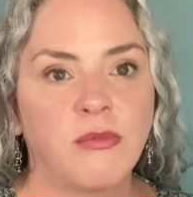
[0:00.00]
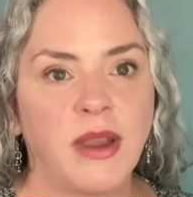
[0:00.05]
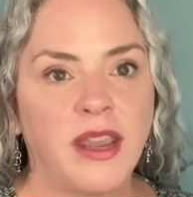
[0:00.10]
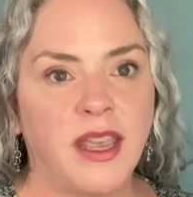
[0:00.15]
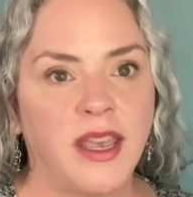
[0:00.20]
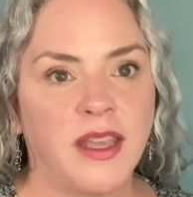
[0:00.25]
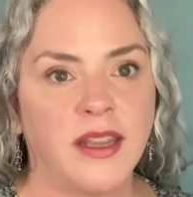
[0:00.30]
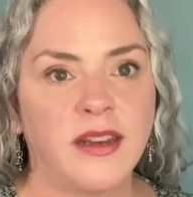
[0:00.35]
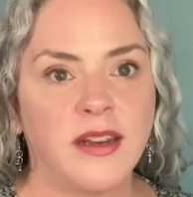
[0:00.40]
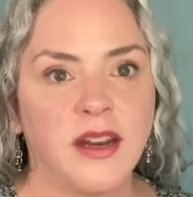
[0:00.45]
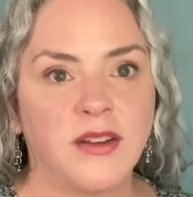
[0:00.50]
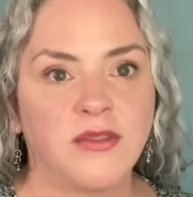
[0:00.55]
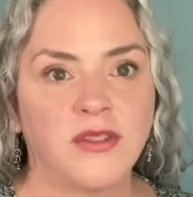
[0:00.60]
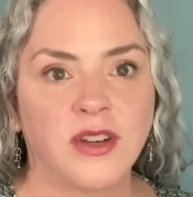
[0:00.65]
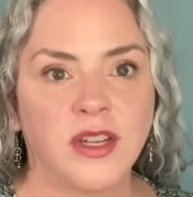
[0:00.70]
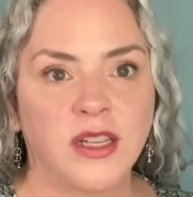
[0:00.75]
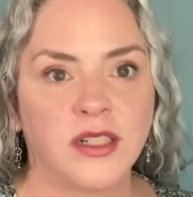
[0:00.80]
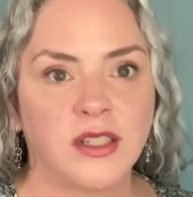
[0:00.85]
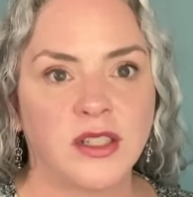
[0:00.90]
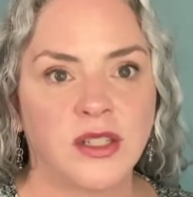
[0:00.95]
head never
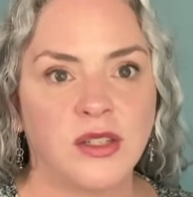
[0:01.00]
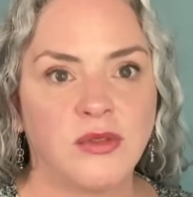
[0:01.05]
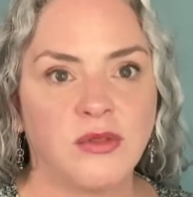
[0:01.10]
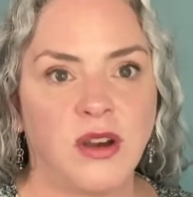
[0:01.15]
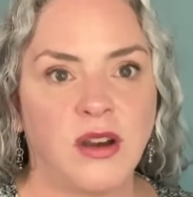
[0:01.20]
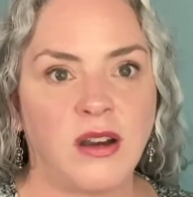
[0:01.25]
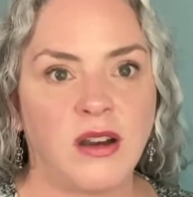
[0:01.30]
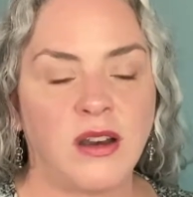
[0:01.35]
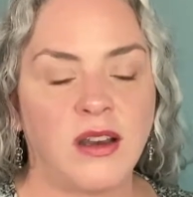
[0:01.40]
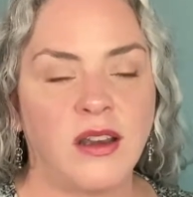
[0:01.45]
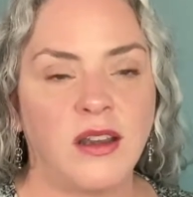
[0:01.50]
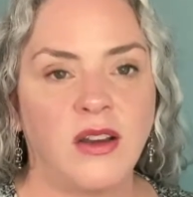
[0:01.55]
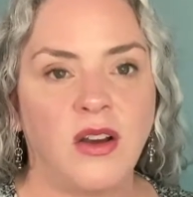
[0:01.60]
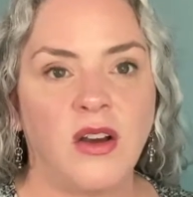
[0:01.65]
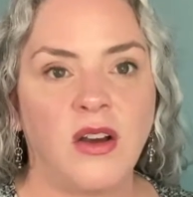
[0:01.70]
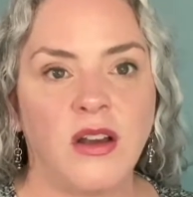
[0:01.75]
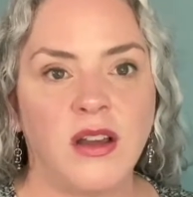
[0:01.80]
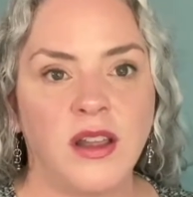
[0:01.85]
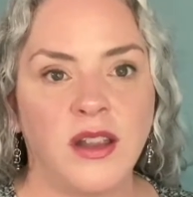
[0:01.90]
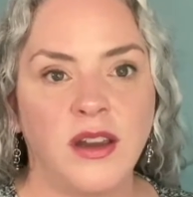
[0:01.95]
gets too hot
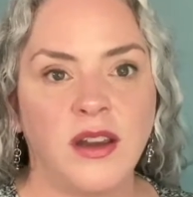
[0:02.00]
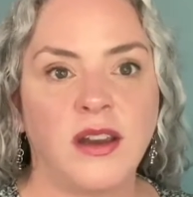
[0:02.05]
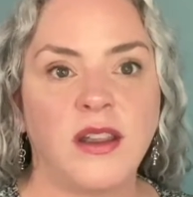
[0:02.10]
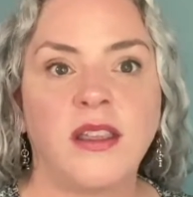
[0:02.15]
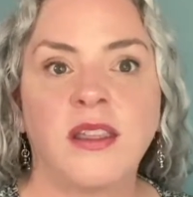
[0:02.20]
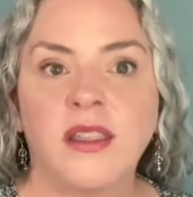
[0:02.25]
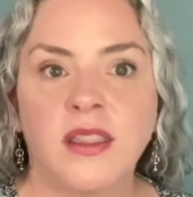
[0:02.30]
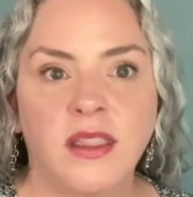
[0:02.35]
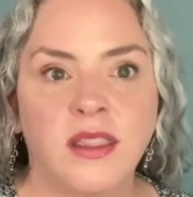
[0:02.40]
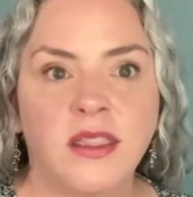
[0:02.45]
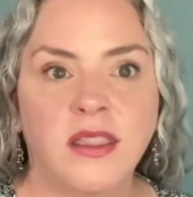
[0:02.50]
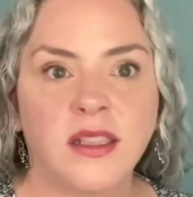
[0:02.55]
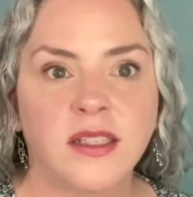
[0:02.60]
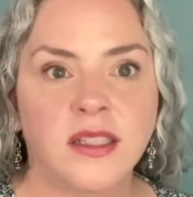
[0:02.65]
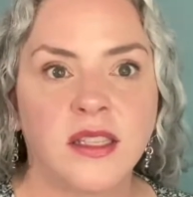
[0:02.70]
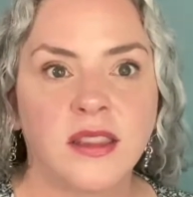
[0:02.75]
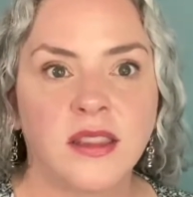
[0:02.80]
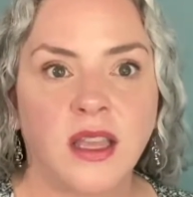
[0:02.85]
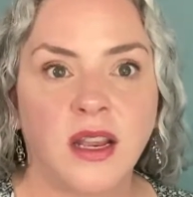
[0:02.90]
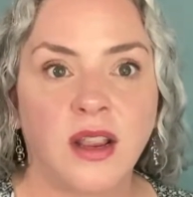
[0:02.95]
on the
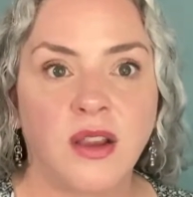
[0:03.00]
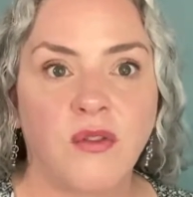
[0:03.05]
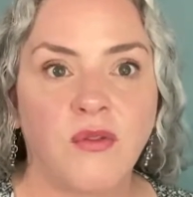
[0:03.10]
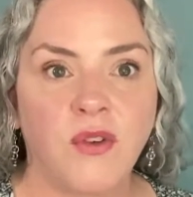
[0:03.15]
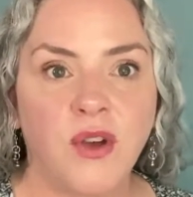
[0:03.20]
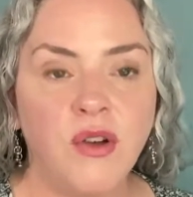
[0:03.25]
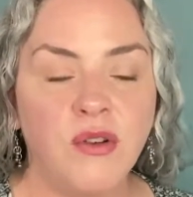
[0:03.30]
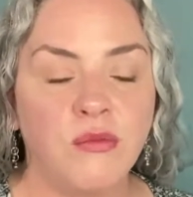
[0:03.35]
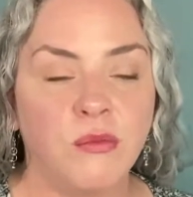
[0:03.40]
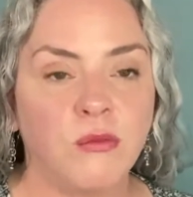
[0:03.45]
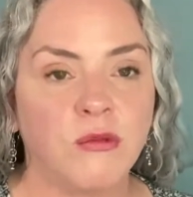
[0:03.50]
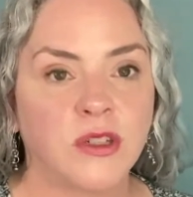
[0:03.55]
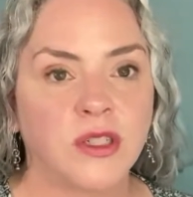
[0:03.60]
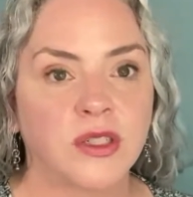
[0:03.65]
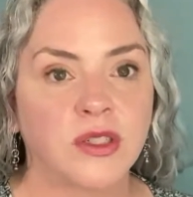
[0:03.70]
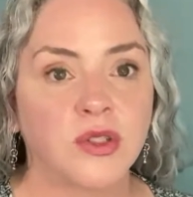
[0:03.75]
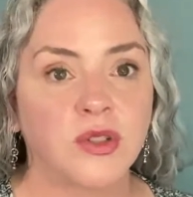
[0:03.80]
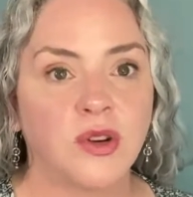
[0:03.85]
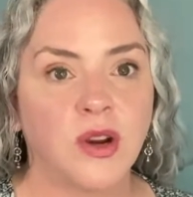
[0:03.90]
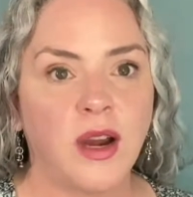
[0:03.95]
synthetic foam, which
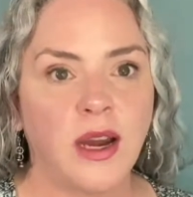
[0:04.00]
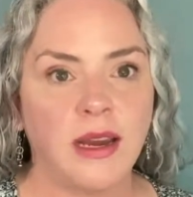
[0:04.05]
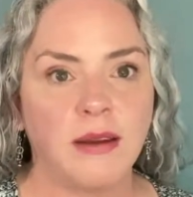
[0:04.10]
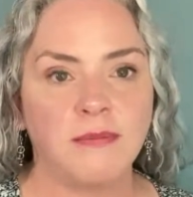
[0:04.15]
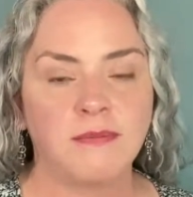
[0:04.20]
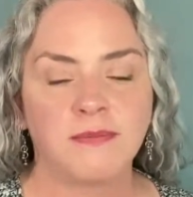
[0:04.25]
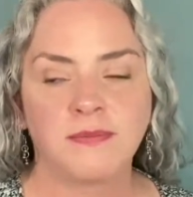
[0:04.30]
is great.